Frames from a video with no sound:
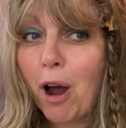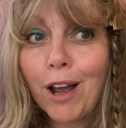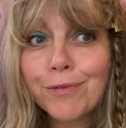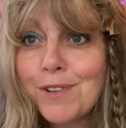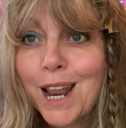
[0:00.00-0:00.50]

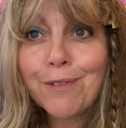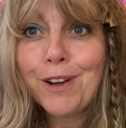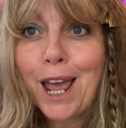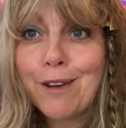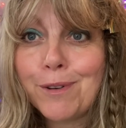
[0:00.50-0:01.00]
I've
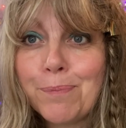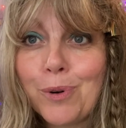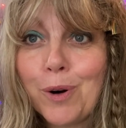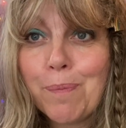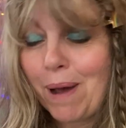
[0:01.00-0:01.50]
never ever
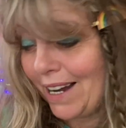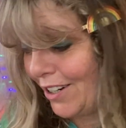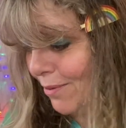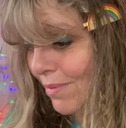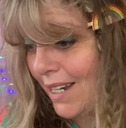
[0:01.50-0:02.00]
bought a
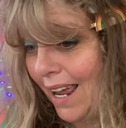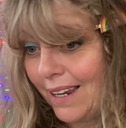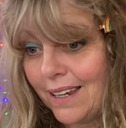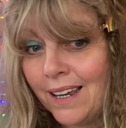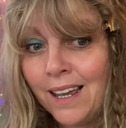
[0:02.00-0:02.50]
backup
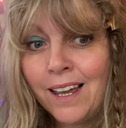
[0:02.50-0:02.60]
deck.